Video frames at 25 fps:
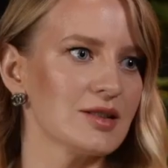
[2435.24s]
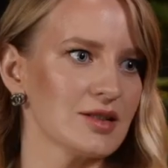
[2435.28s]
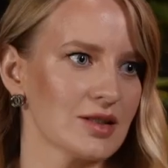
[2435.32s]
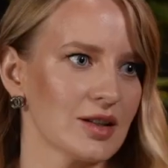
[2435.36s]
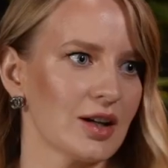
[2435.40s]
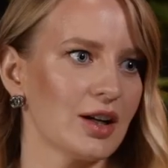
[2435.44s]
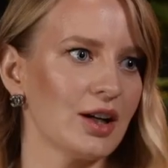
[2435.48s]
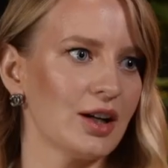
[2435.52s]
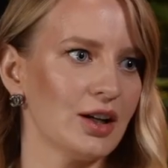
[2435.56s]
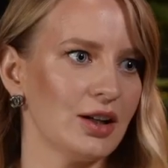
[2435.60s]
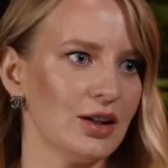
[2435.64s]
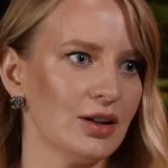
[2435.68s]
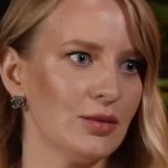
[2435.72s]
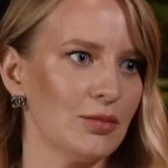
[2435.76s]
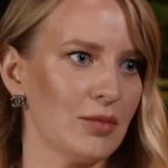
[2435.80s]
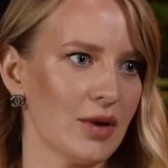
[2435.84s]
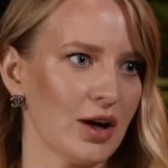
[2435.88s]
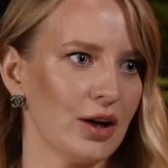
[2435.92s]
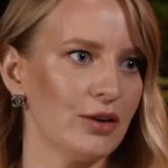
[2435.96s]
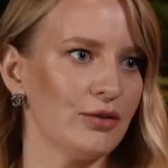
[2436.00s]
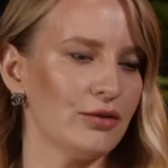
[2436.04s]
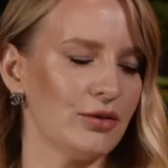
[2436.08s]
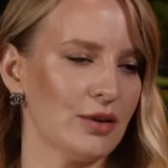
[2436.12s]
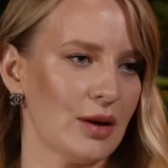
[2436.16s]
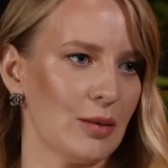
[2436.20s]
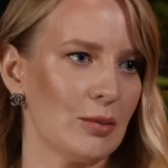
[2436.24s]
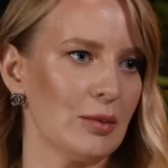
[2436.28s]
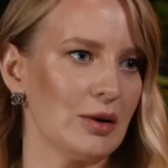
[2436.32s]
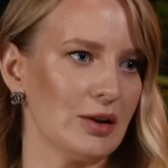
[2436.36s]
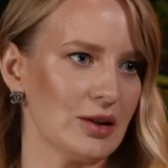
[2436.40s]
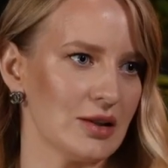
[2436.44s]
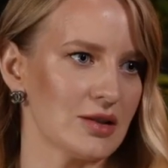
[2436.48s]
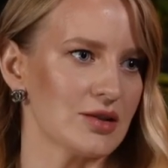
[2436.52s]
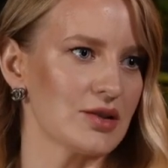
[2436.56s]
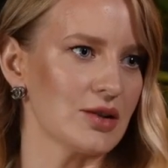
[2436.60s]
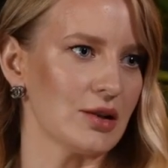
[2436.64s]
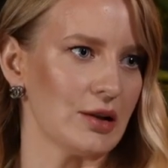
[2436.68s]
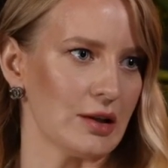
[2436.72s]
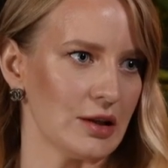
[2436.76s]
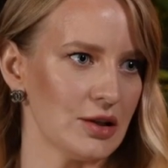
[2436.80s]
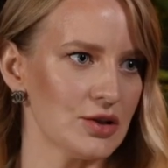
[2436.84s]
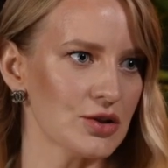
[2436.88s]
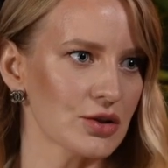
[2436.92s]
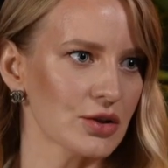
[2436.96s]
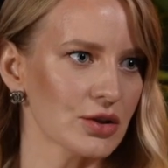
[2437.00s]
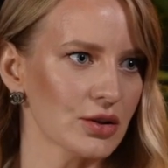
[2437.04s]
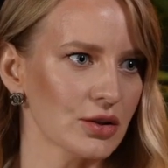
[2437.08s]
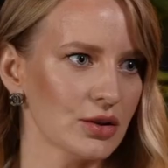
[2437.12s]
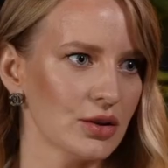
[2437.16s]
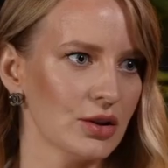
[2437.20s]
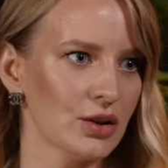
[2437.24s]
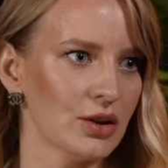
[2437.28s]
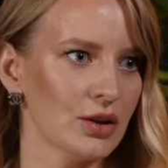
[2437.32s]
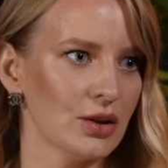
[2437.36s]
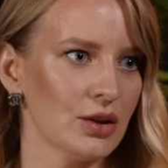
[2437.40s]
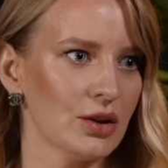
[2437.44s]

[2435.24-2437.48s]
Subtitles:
Let's say in my family is a leader.